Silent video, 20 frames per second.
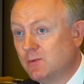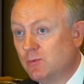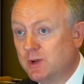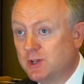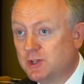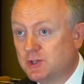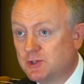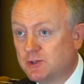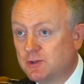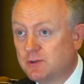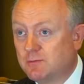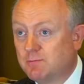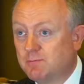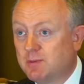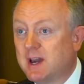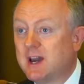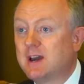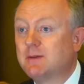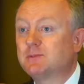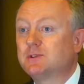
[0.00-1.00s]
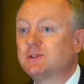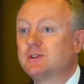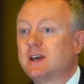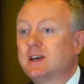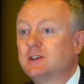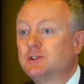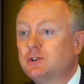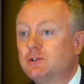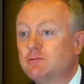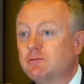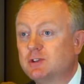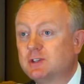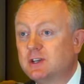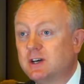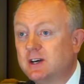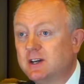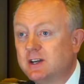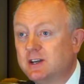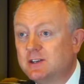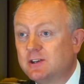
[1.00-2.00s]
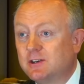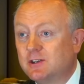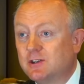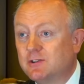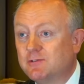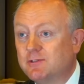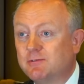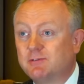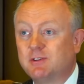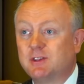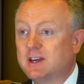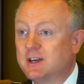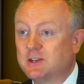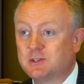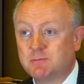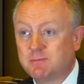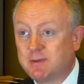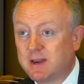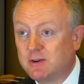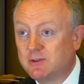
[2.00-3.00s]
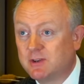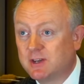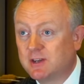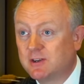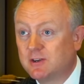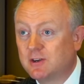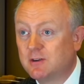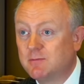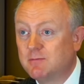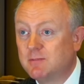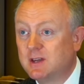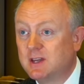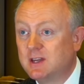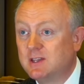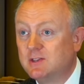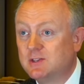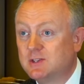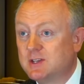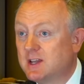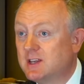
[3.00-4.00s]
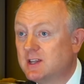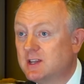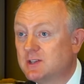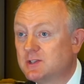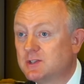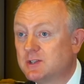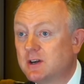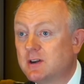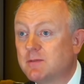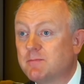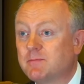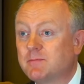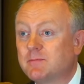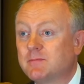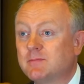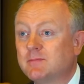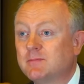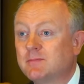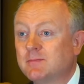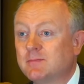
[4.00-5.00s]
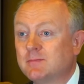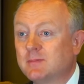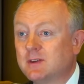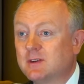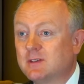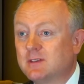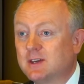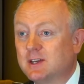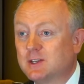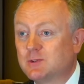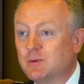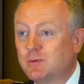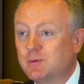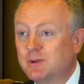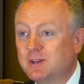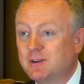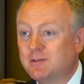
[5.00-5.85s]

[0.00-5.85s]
which perhaps has you retired on a £50,000 income in 10 years' time. That's what we